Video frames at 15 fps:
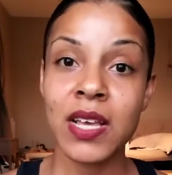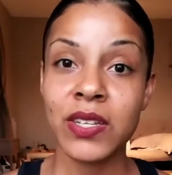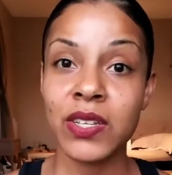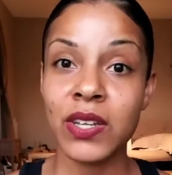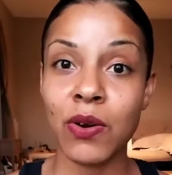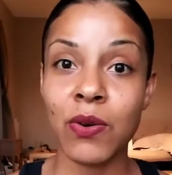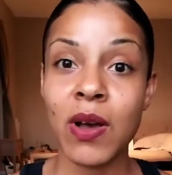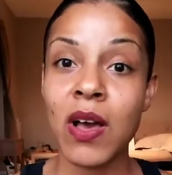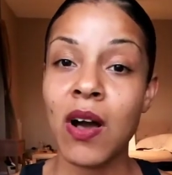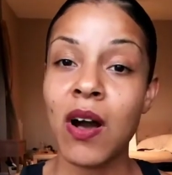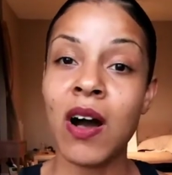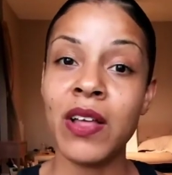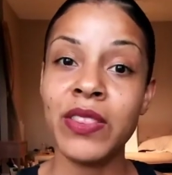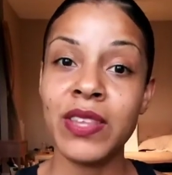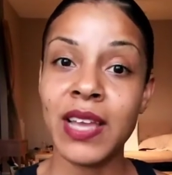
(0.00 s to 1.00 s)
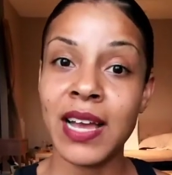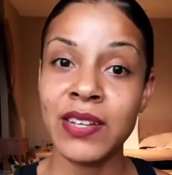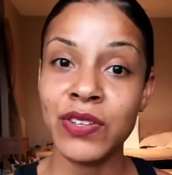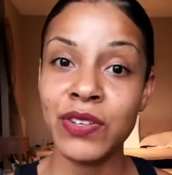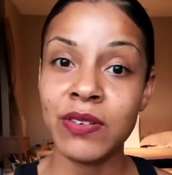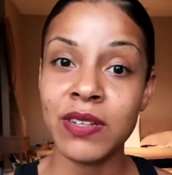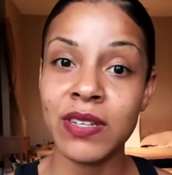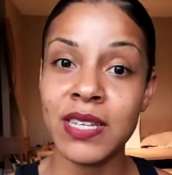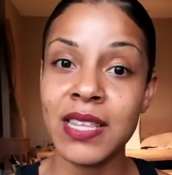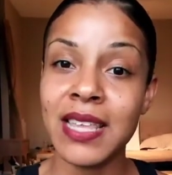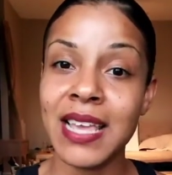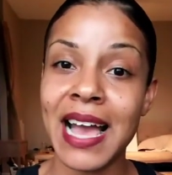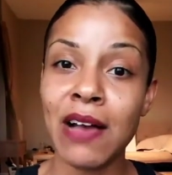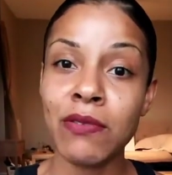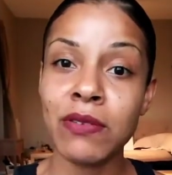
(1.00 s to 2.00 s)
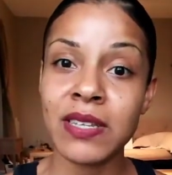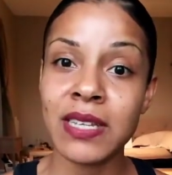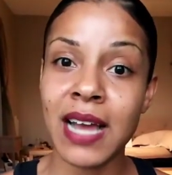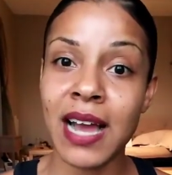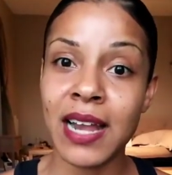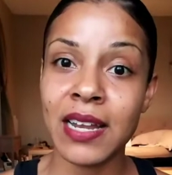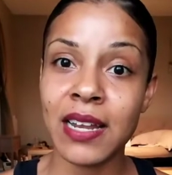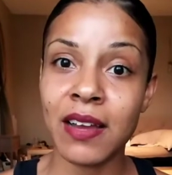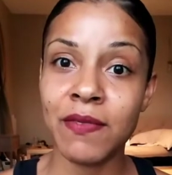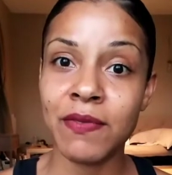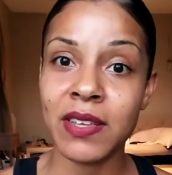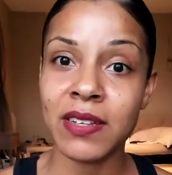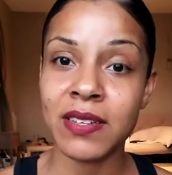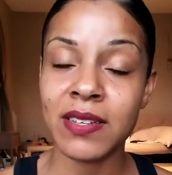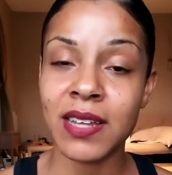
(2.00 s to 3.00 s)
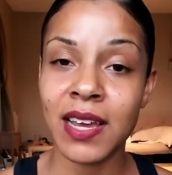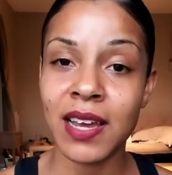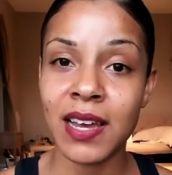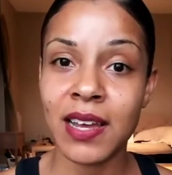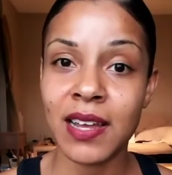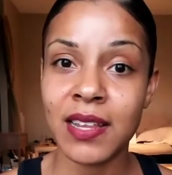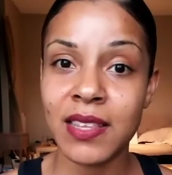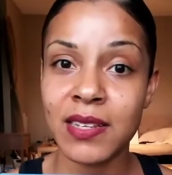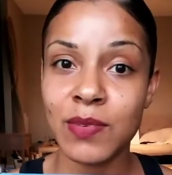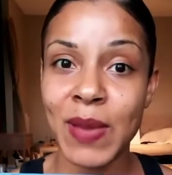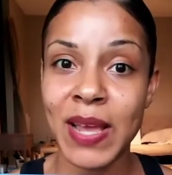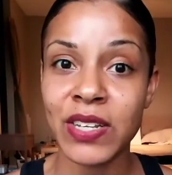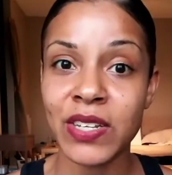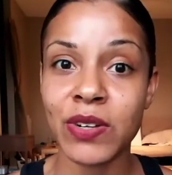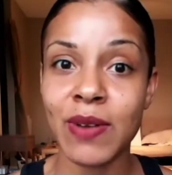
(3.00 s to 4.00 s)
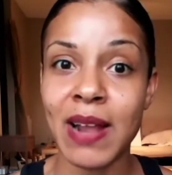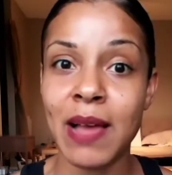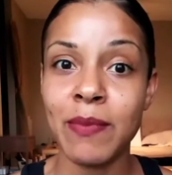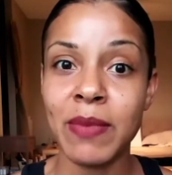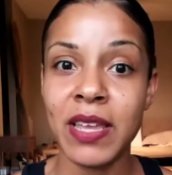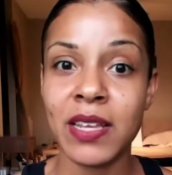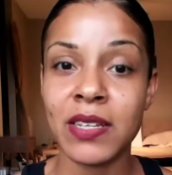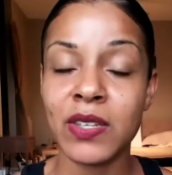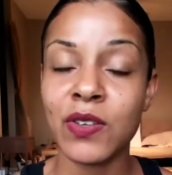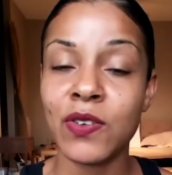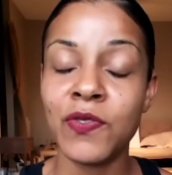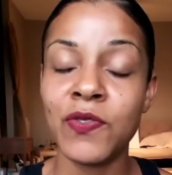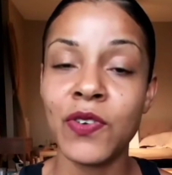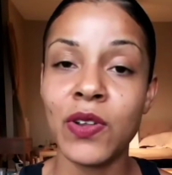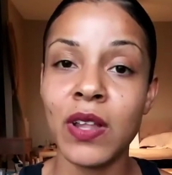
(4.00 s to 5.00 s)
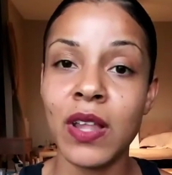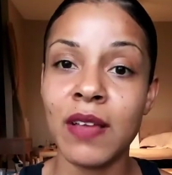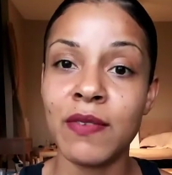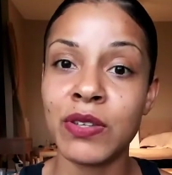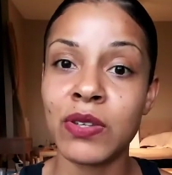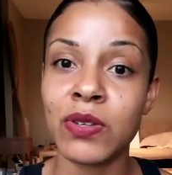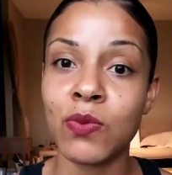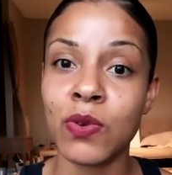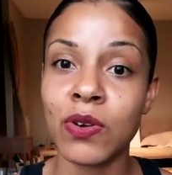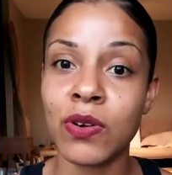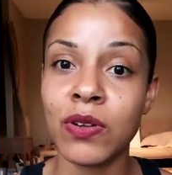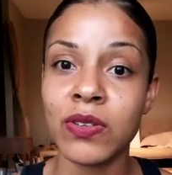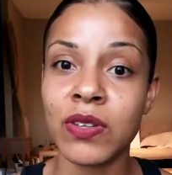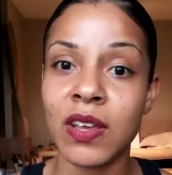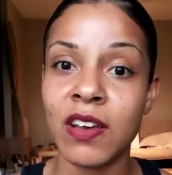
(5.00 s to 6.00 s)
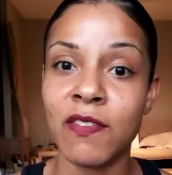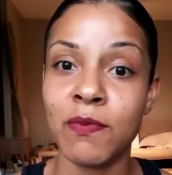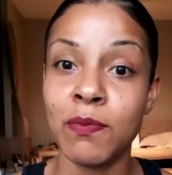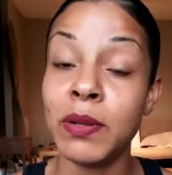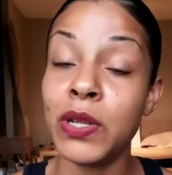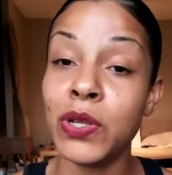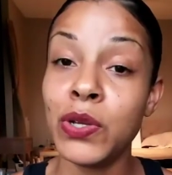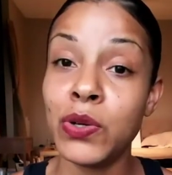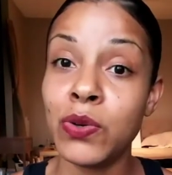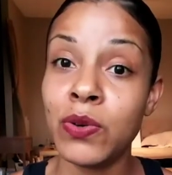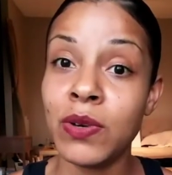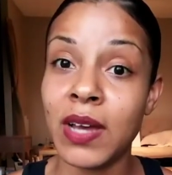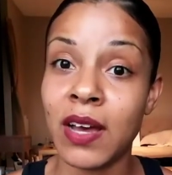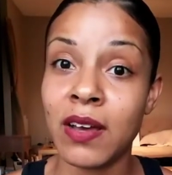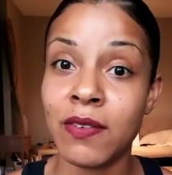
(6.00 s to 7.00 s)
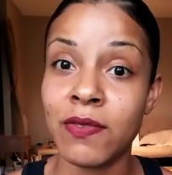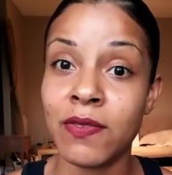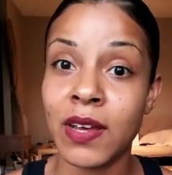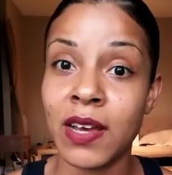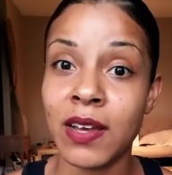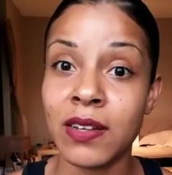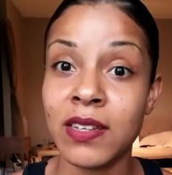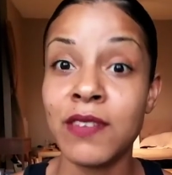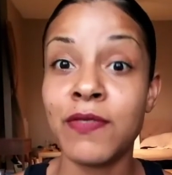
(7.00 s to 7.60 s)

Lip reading: So, as you can see, the outside of this pentagram is full of swirls of blue, of